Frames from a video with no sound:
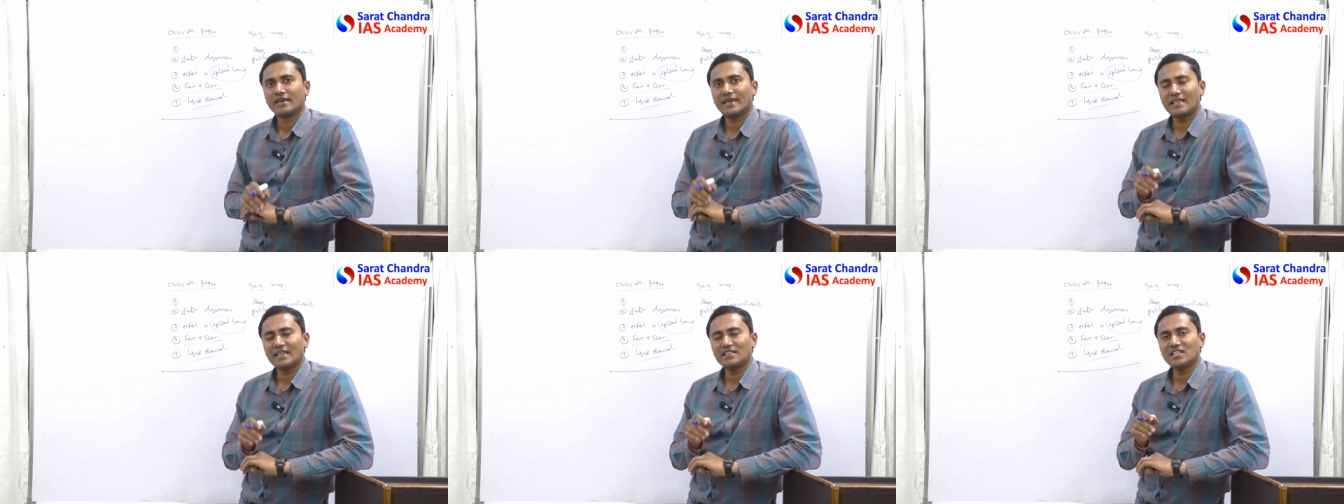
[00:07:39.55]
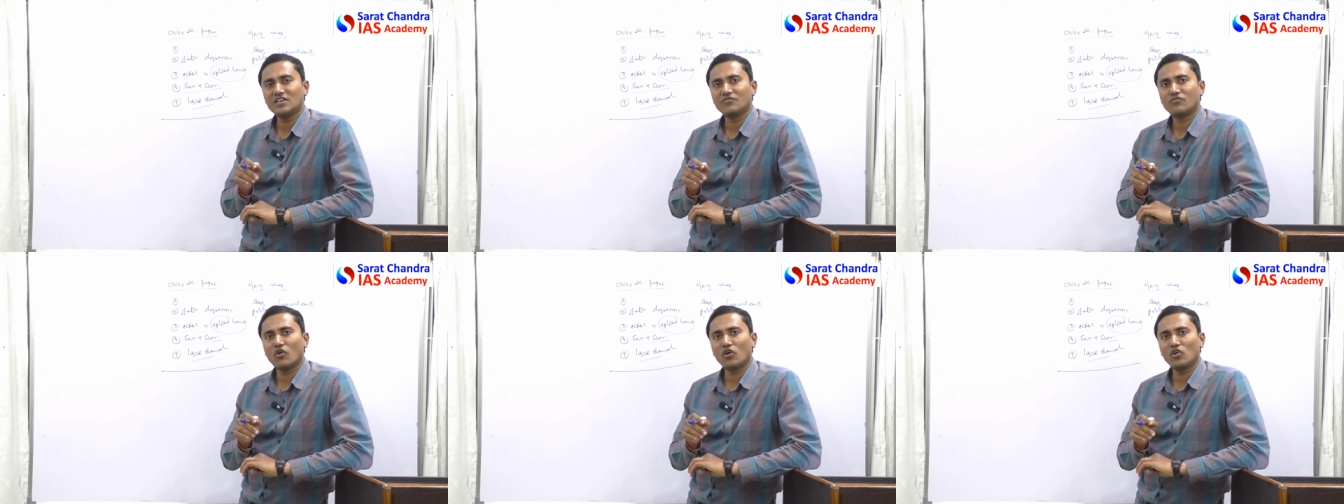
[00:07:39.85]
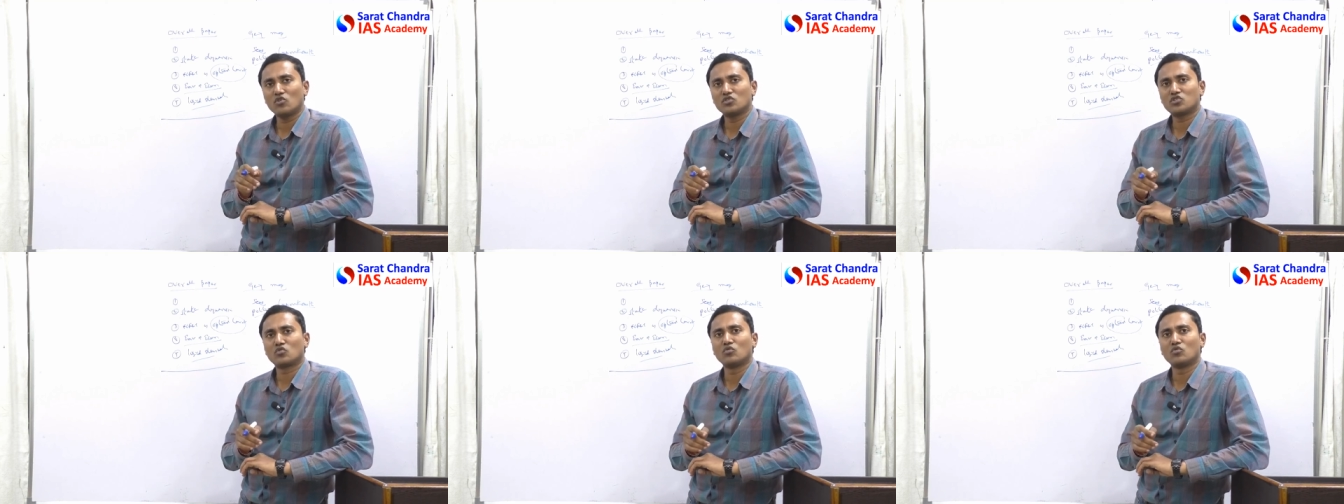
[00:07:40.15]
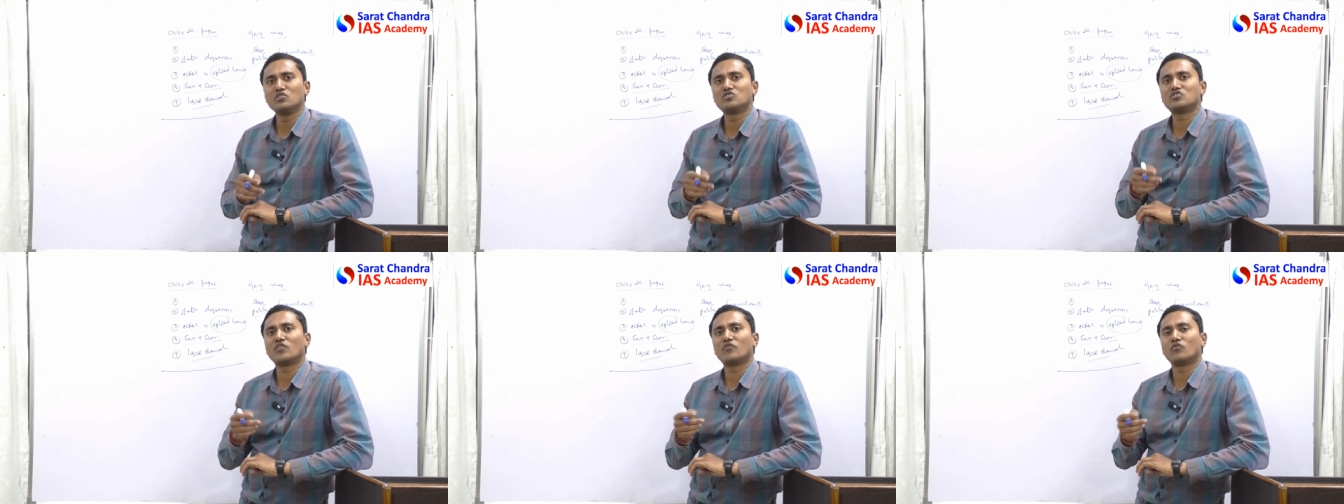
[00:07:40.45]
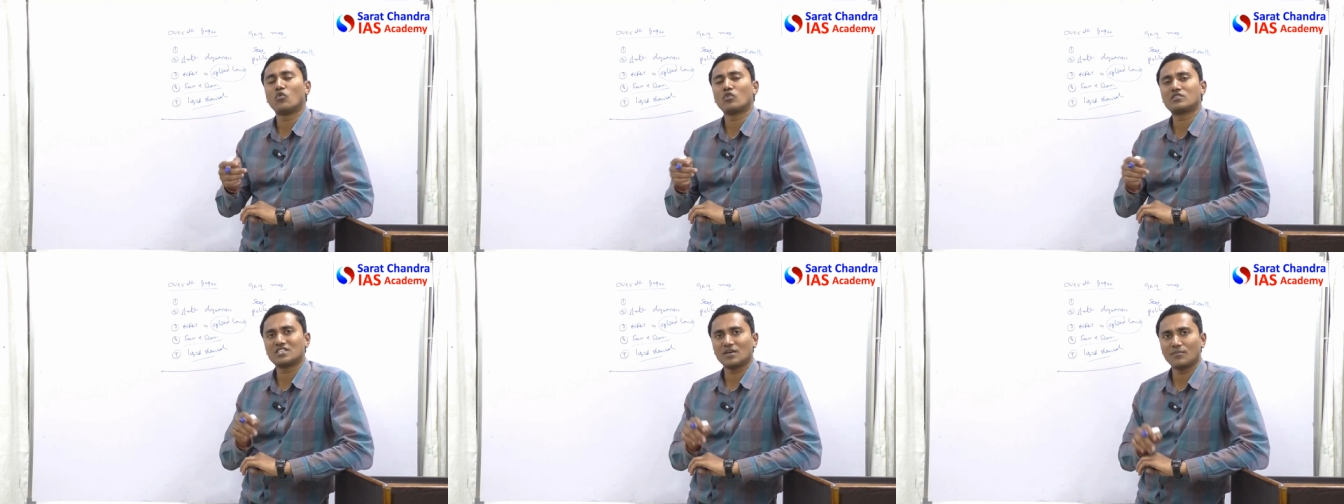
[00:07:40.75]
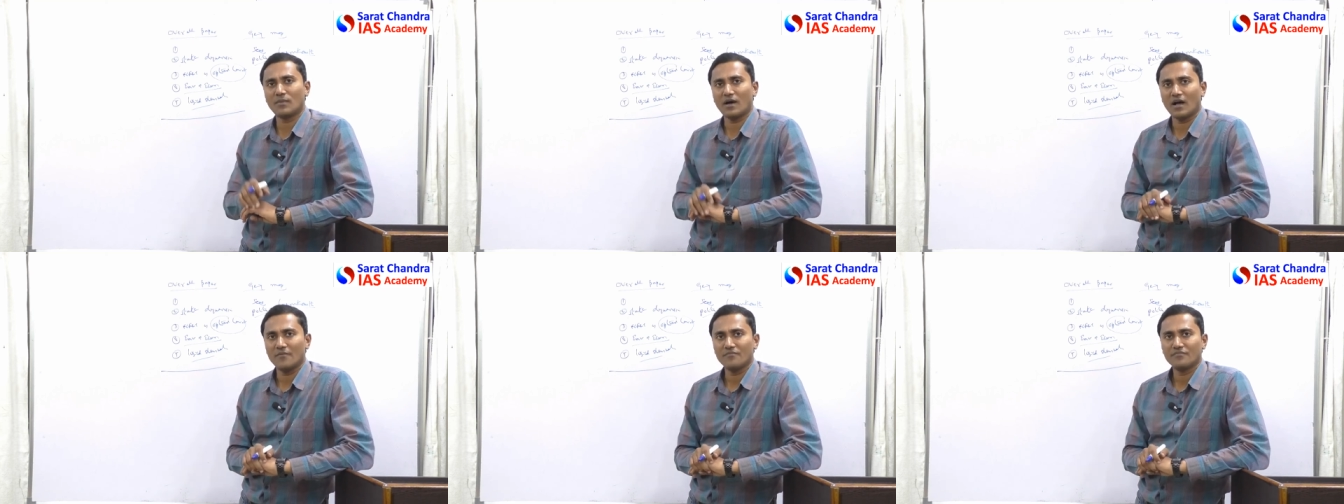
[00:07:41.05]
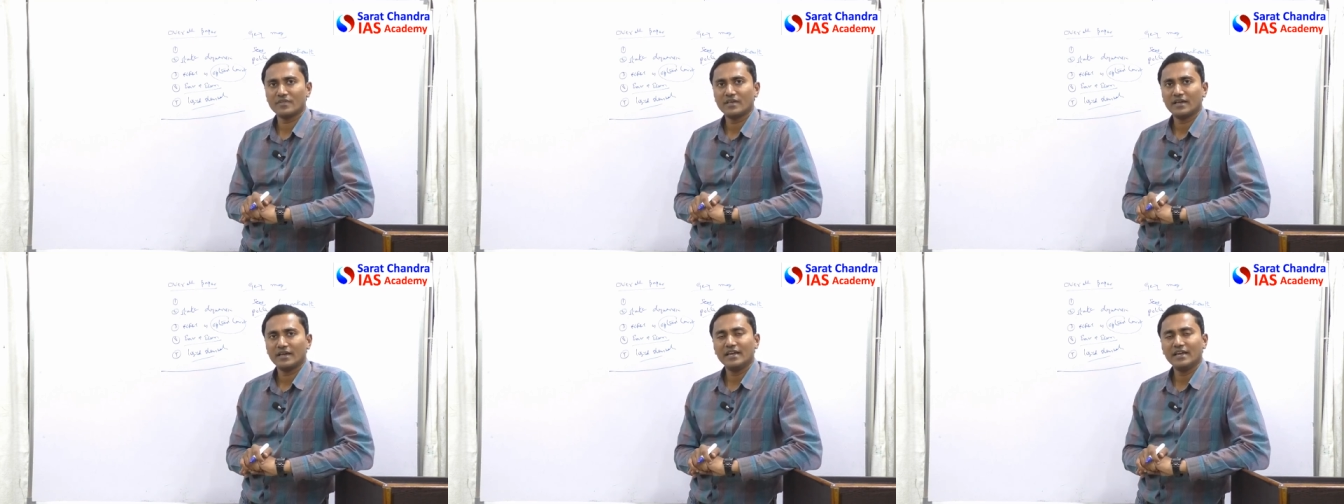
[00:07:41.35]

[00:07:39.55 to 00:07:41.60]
can they follow the rules of Lok Sabha?